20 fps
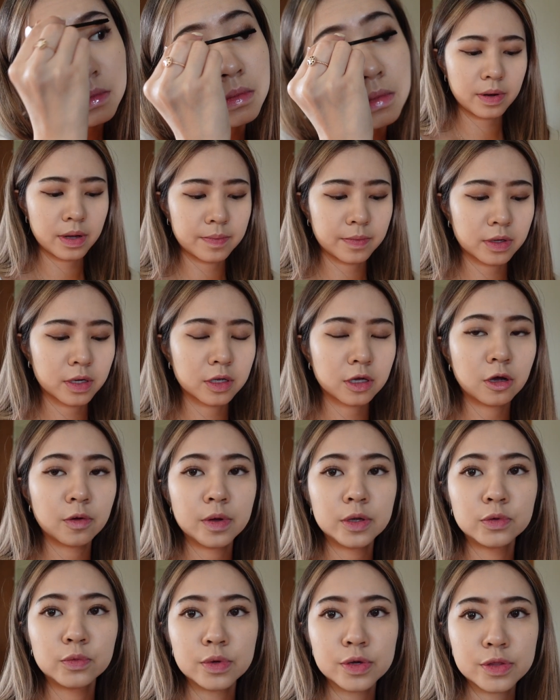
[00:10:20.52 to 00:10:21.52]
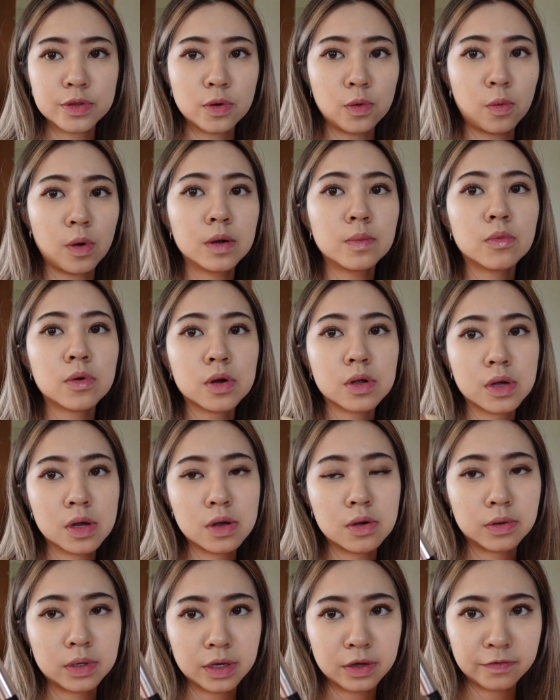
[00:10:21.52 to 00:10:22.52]
I'm gonna go in with one more
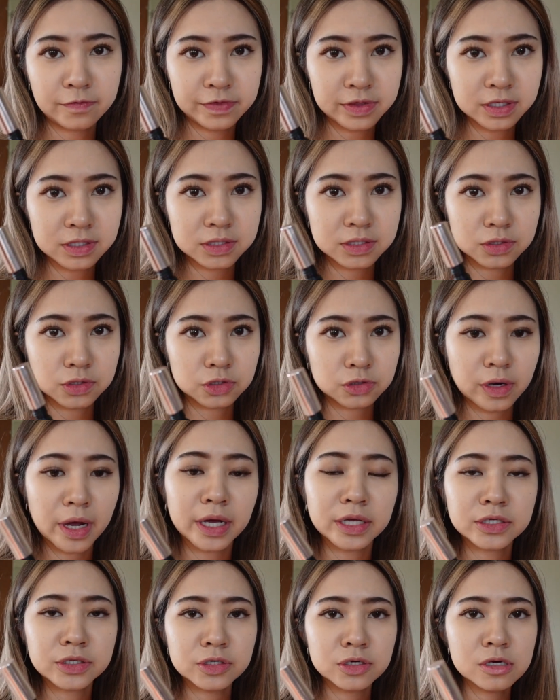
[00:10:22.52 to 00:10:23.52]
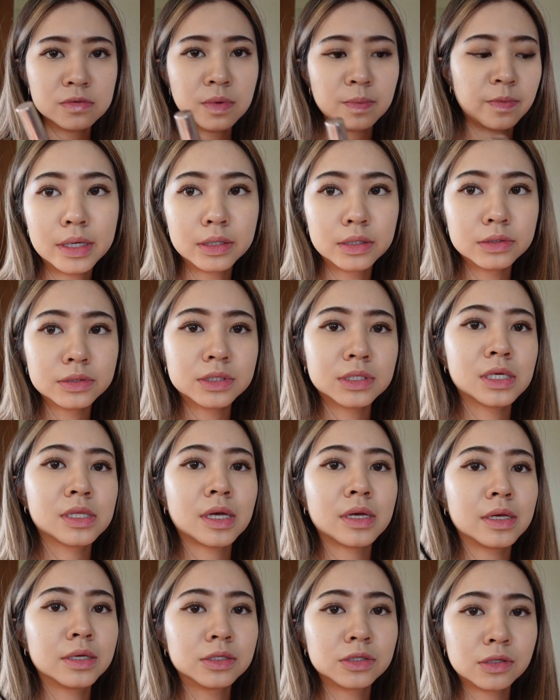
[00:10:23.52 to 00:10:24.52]
coat of this dry tube, and you'll see
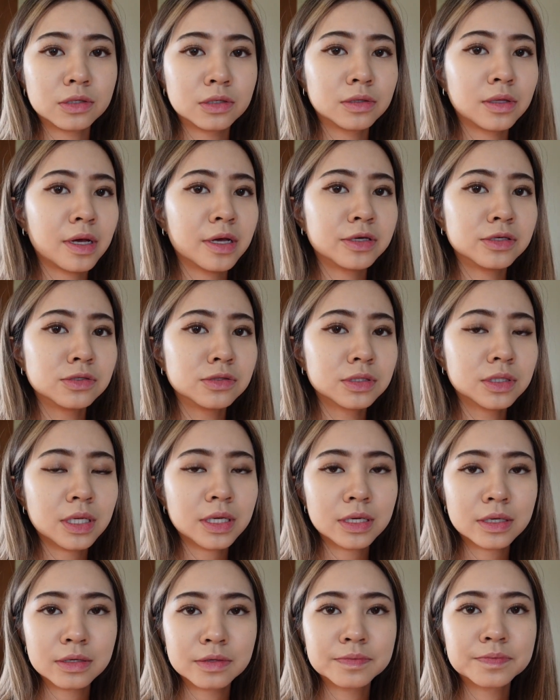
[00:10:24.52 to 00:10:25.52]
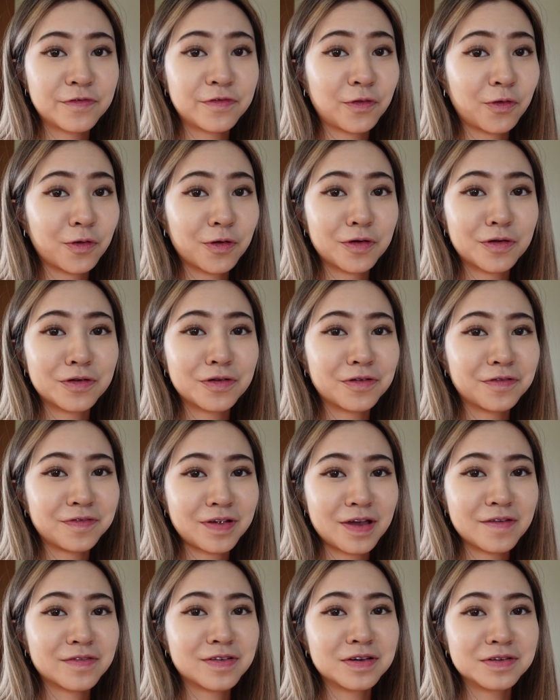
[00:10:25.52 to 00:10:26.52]
that in total I use like 4 or
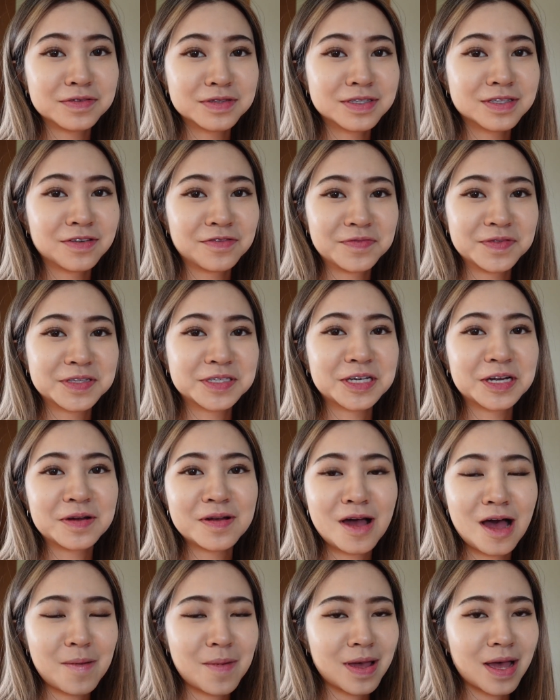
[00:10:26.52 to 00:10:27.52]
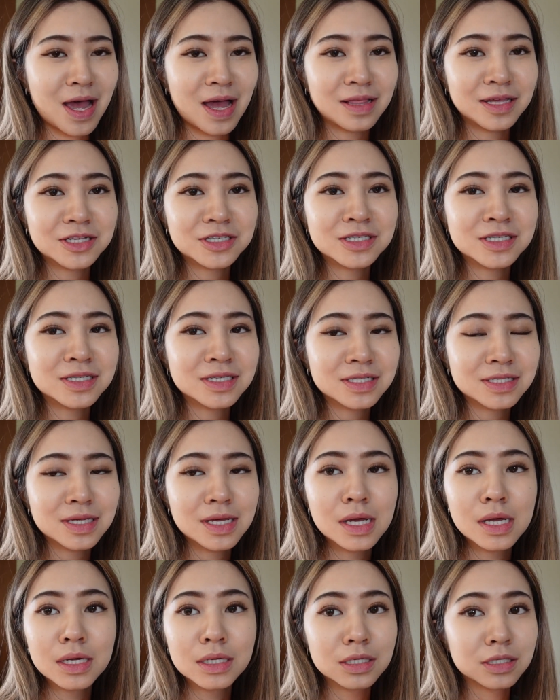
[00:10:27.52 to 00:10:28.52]
5 coats of mascara on my eyelashes,
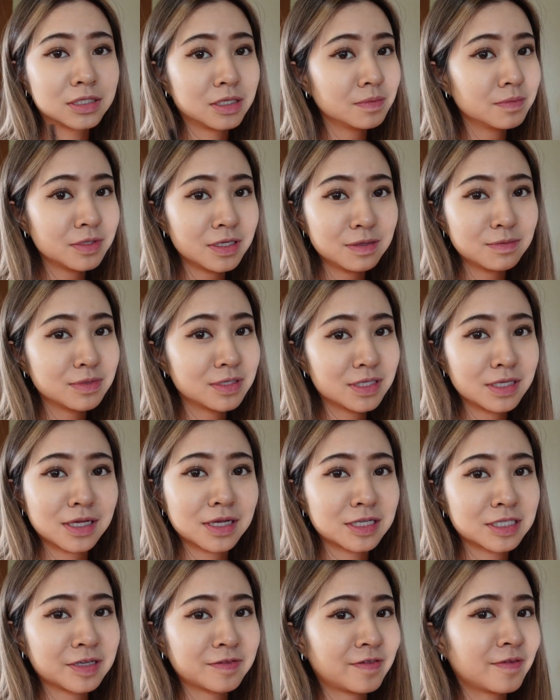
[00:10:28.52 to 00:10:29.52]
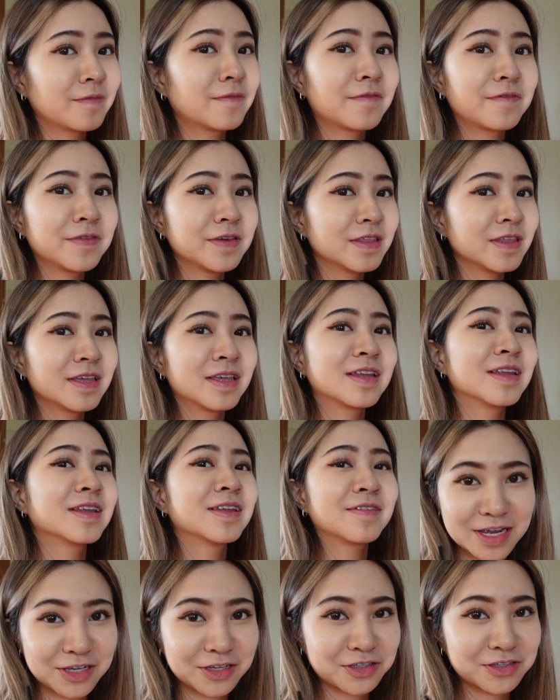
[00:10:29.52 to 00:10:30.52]
sometimes 6 if I'm feeling
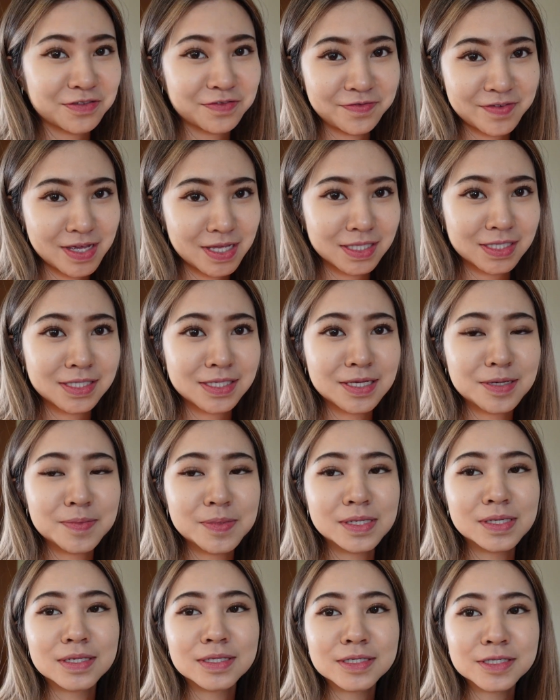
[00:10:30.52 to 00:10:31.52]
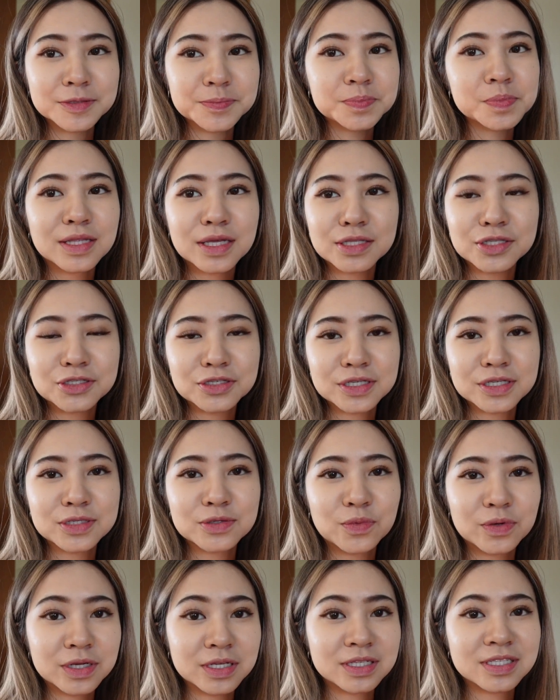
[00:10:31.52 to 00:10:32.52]
extra fancy, because that's
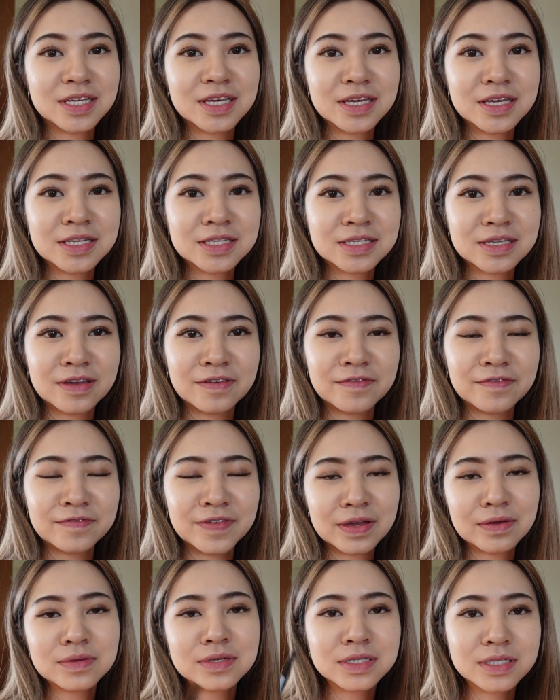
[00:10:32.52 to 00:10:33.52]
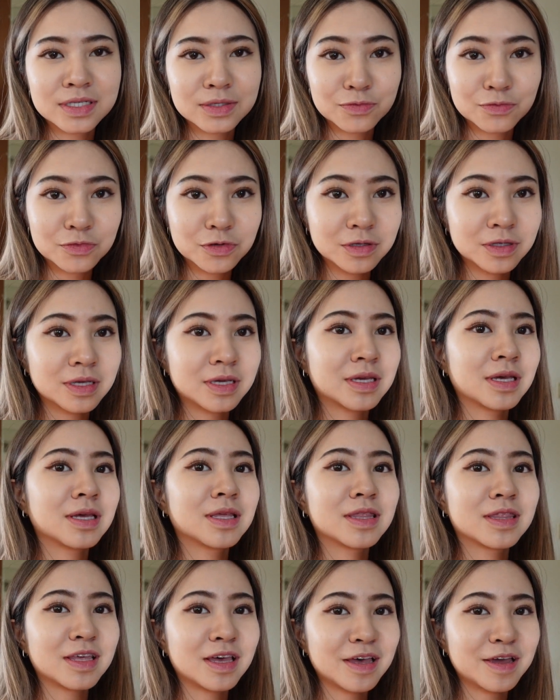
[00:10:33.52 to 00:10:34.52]
just what it takes, I've found, to really
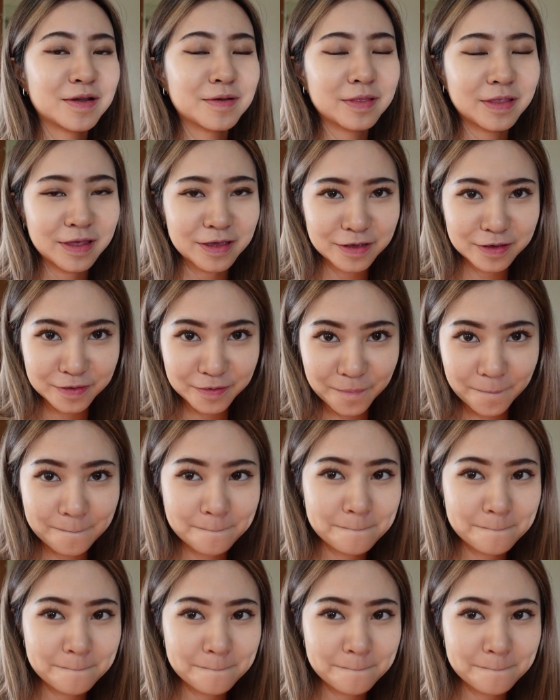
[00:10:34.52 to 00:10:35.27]
get that like